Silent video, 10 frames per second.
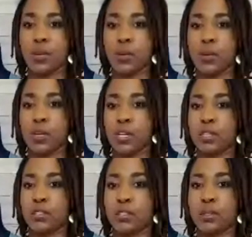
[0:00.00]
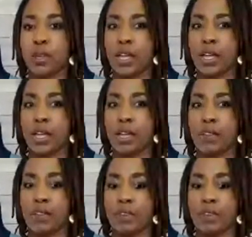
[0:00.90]
What else do I have
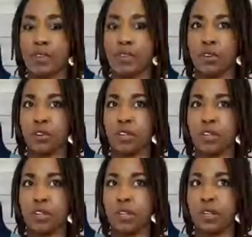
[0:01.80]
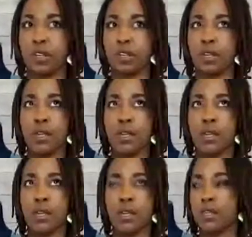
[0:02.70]
for you?
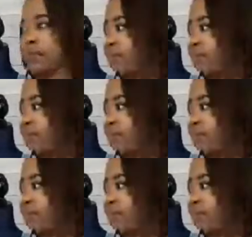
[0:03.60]
I